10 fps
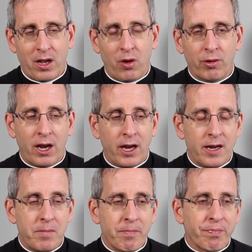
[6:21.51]

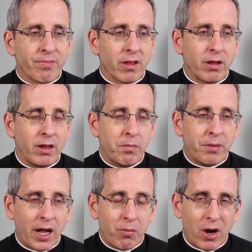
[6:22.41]
Okay?
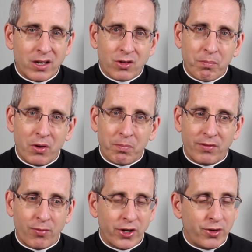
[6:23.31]
But I wanted to put
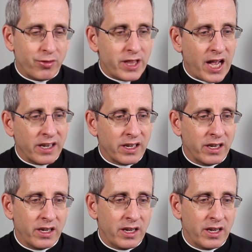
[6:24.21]
before you that